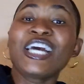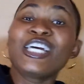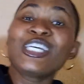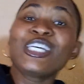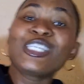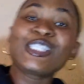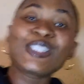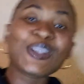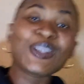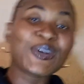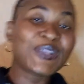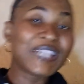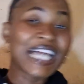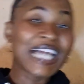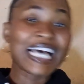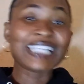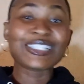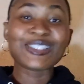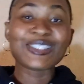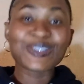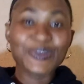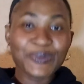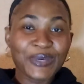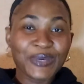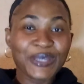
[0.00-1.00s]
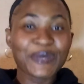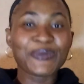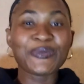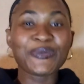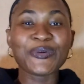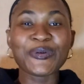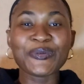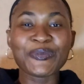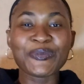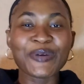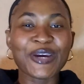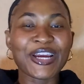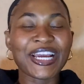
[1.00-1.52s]
So last week
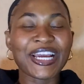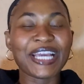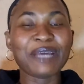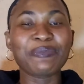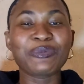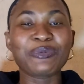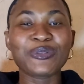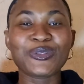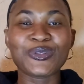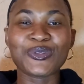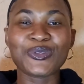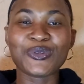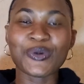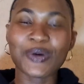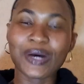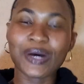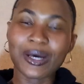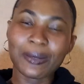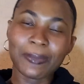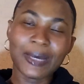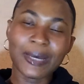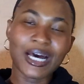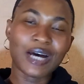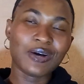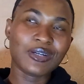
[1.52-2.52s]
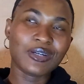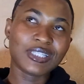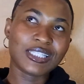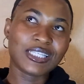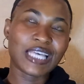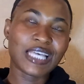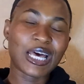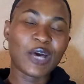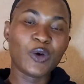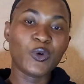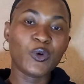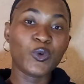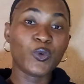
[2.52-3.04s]
we were able to talk about
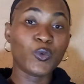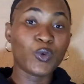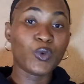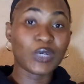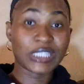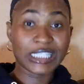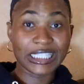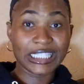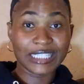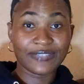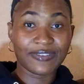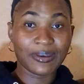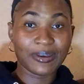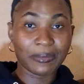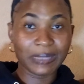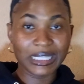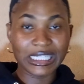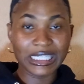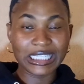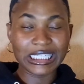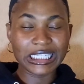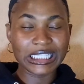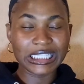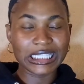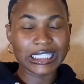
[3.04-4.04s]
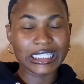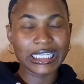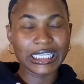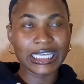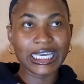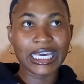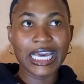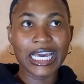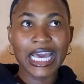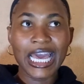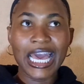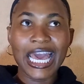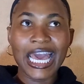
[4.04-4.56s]
what is
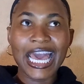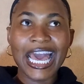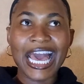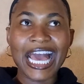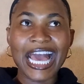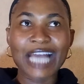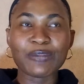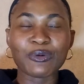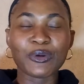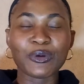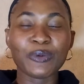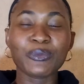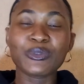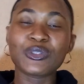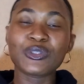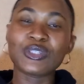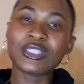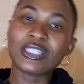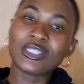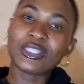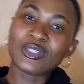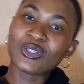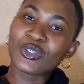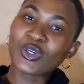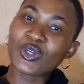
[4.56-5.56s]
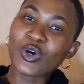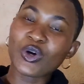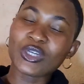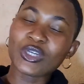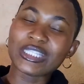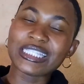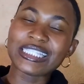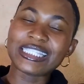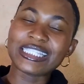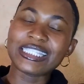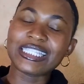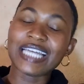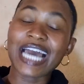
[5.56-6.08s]
femininity, and we were able to
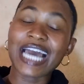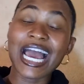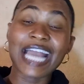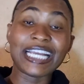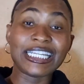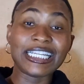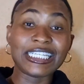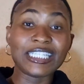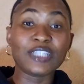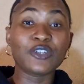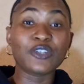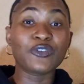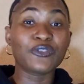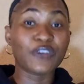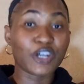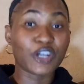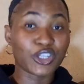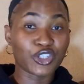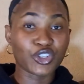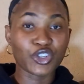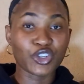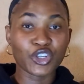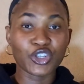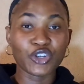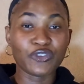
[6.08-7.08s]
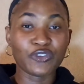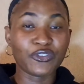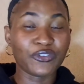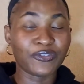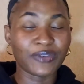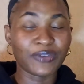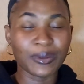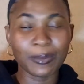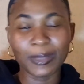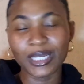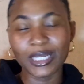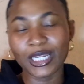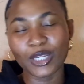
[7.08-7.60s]
discuss the ideal version of a
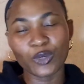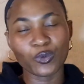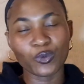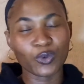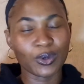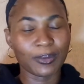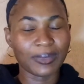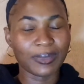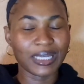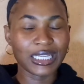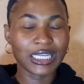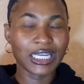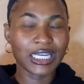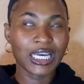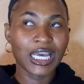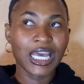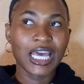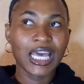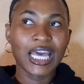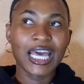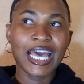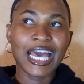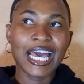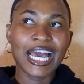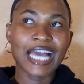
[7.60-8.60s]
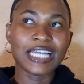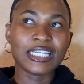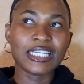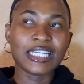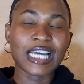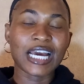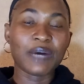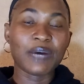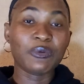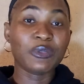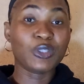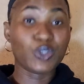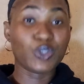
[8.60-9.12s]
feminine woman. And
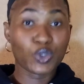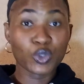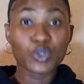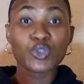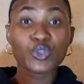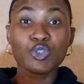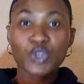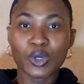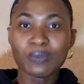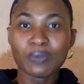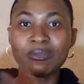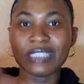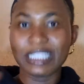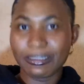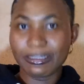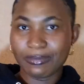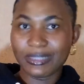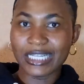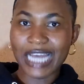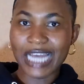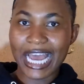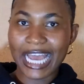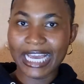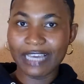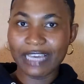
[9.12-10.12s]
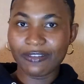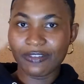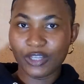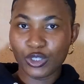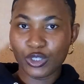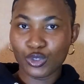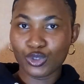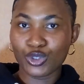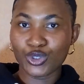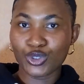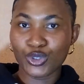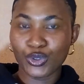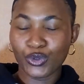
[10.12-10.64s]
we took some deep dive
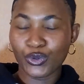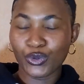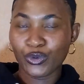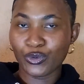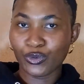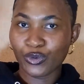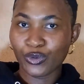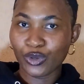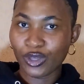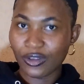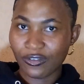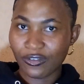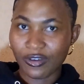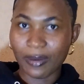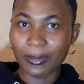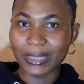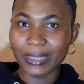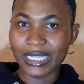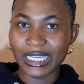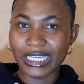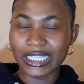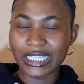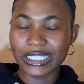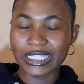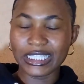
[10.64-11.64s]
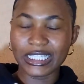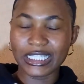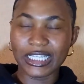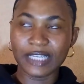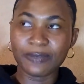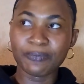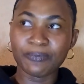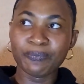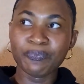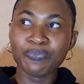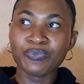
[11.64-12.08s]
into femininity.